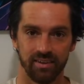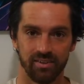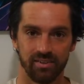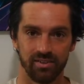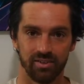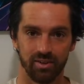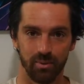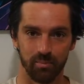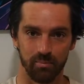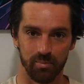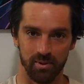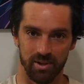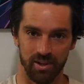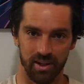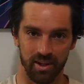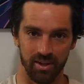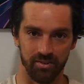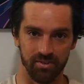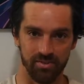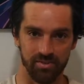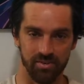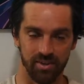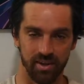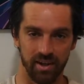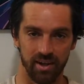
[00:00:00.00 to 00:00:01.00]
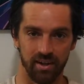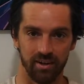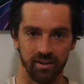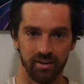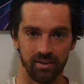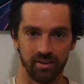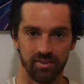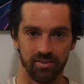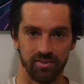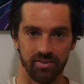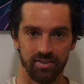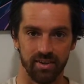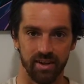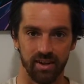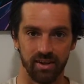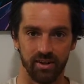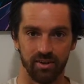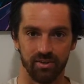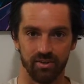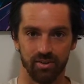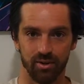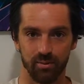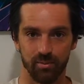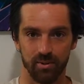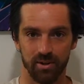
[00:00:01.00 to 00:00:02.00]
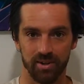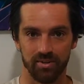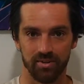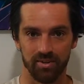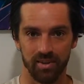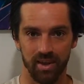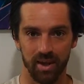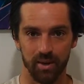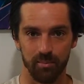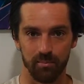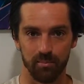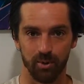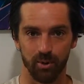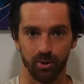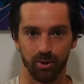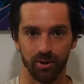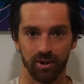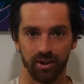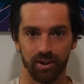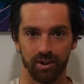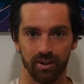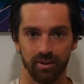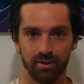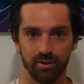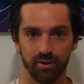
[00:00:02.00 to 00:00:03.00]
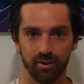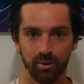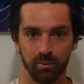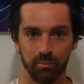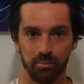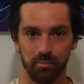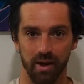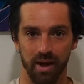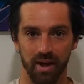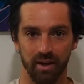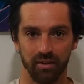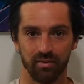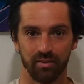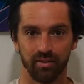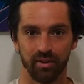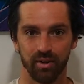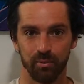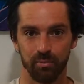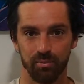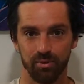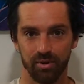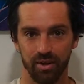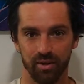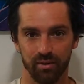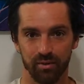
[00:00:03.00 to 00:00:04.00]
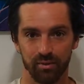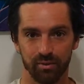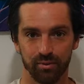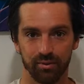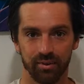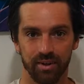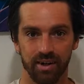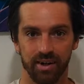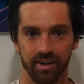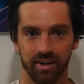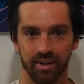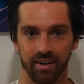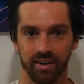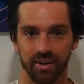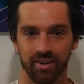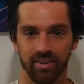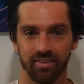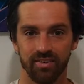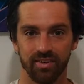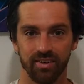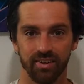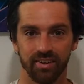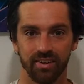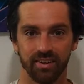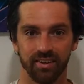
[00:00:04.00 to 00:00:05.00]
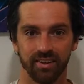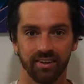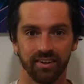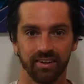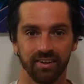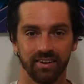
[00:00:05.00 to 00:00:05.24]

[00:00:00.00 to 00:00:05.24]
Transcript: Jumping down scare, stairs on my skateboard and doing backflips off of cars and